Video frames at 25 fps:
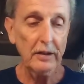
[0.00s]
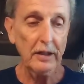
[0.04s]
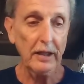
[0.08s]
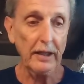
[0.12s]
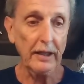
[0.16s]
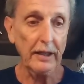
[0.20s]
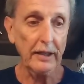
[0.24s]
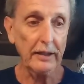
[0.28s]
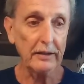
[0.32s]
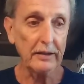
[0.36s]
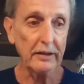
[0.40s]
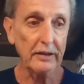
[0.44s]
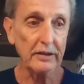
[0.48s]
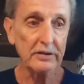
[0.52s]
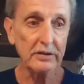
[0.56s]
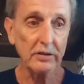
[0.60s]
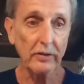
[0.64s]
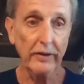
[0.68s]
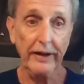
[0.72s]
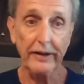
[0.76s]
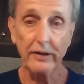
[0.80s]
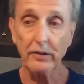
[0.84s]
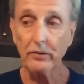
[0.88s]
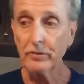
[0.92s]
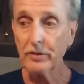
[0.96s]
And uh,
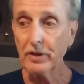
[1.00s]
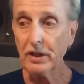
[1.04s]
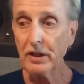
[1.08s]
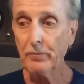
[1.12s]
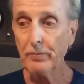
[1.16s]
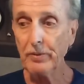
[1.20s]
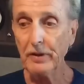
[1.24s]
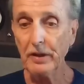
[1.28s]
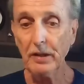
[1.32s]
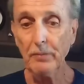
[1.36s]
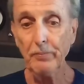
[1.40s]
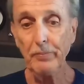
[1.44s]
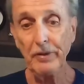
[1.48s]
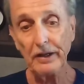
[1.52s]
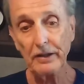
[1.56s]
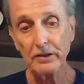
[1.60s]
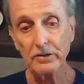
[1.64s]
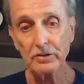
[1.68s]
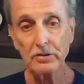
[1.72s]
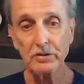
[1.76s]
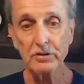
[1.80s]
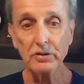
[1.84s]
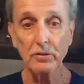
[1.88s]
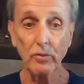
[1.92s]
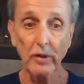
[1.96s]
so I don't keep any
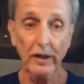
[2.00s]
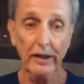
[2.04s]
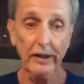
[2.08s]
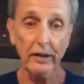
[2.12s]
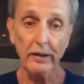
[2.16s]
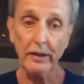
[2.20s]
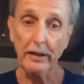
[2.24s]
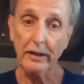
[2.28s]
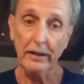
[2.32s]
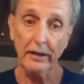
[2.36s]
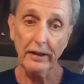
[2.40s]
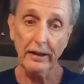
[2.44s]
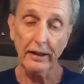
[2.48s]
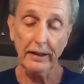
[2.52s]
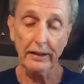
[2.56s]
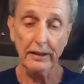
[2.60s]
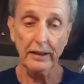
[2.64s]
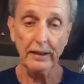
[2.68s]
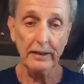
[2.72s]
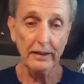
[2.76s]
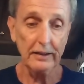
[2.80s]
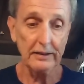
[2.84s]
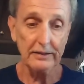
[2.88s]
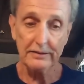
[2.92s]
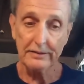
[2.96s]
pictures around, and, and
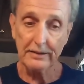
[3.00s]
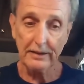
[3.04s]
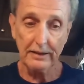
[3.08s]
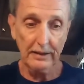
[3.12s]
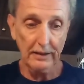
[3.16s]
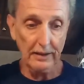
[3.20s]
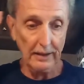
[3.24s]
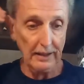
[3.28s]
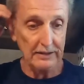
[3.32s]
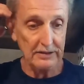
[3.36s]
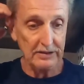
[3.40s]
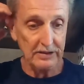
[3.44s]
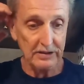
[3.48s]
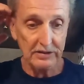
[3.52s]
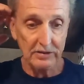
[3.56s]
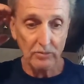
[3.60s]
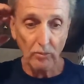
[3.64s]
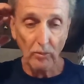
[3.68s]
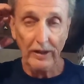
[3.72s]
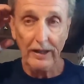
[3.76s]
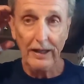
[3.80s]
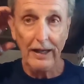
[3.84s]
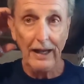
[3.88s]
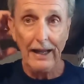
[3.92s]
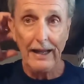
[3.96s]
it it's just the
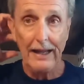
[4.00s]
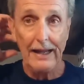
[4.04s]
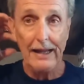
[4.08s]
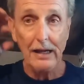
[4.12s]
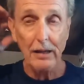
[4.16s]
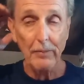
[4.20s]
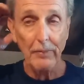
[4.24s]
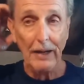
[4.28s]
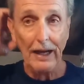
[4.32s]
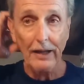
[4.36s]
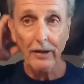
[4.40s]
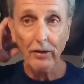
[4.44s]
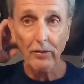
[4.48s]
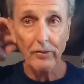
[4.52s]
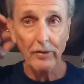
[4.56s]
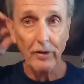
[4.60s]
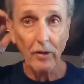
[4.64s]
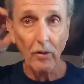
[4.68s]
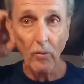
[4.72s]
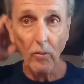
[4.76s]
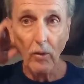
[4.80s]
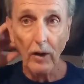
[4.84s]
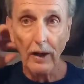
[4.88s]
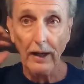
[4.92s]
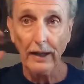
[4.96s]
way I am. I don't
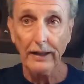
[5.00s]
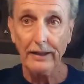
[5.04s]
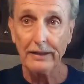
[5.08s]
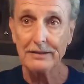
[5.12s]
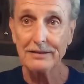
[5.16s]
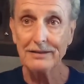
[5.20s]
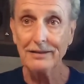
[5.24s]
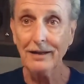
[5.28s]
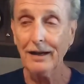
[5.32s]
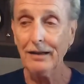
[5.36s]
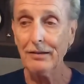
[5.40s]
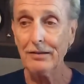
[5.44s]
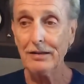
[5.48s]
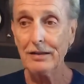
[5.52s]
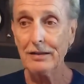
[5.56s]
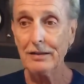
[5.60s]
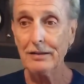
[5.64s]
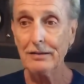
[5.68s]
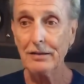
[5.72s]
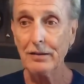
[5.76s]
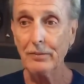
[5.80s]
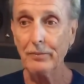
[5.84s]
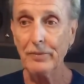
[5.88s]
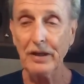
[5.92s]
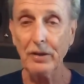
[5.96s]
know why. It's not
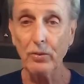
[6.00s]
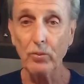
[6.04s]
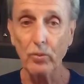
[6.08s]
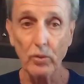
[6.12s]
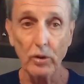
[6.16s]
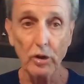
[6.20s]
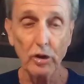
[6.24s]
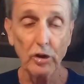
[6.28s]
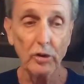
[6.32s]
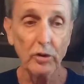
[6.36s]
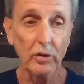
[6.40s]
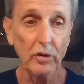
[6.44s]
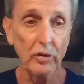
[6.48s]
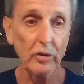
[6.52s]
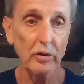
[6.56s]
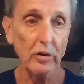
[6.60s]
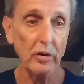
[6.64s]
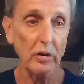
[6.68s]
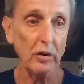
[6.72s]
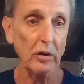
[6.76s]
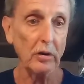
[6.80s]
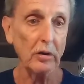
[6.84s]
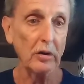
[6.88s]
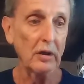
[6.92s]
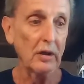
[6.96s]
to be rude
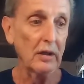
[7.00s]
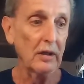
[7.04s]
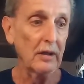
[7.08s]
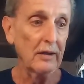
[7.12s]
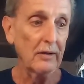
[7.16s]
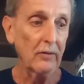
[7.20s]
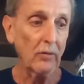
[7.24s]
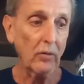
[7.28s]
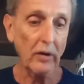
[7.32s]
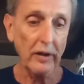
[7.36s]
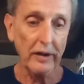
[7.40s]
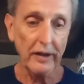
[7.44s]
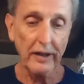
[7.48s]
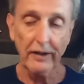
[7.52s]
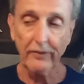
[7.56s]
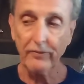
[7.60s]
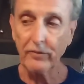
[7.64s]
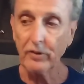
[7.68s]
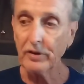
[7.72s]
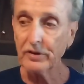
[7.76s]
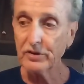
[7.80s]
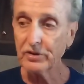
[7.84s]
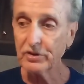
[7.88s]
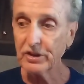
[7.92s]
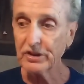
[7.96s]
or
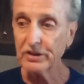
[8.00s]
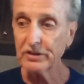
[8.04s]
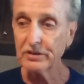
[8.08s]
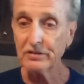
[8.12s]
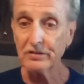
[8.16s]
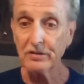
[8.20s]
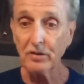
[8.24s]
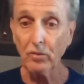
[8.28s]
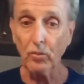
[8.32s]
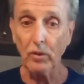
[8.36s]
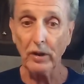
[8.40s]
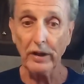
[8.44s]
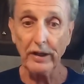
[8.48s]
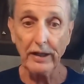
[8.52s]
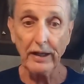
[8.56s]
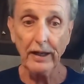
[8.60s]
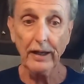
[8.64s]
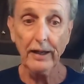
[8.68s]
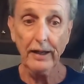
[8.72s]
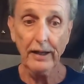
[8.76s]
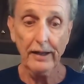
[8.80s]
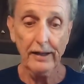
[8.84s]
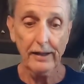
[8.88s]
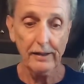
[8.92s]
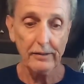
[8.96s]
whatever. It's just the way
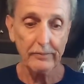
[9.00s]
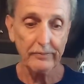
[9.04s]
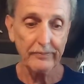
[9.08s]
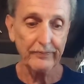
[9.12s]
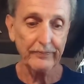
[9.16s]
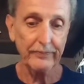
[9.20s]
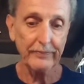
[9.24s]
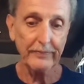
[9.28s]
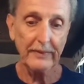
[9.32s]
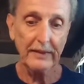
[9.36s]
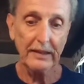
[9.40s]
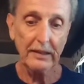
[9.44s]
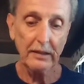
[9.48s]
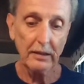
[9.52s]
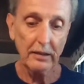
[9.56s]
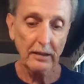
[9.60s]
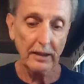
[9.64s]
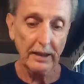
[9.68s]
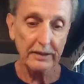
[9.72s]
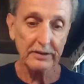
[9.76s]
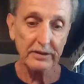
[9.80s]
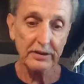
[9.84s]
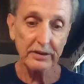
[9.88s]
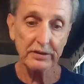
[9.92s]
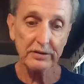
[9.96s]
I am.
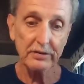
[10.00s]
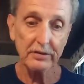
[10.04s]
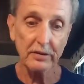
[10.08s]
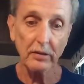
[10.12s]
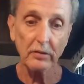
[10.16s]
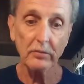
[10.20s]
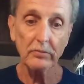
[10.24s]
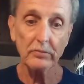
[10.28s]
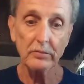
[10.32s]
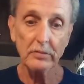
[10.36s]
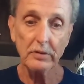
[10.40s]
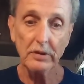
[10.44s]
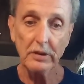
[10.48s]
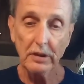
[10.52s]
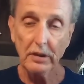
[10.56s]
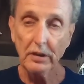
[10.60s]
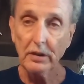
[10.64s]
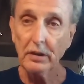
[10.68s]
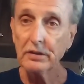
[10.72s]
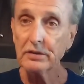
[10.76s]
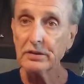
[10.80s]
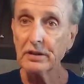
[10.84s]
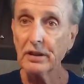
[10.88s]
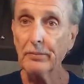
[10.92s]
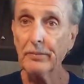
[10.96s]
I just don't,
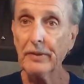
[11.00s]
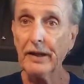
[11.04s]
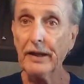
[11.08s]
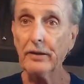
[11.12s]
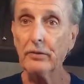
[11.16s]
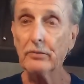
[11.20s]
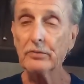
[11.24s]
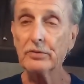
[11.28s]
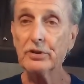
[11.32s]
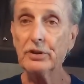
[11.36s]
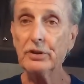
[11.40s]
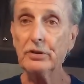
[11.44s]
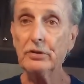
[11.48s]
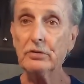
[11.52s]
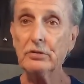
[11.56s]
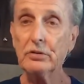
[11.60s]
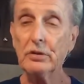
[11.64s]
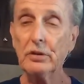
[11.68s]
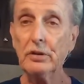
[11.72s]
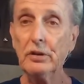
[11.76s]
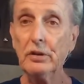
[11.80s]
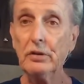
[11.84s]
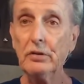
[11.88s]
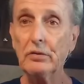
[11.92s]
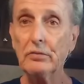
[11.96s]
something I don't choose
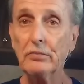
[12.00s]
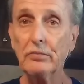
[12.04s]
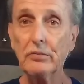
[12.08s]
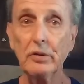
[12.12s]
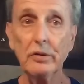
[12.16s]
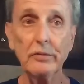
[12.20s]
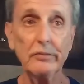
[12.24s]
to do.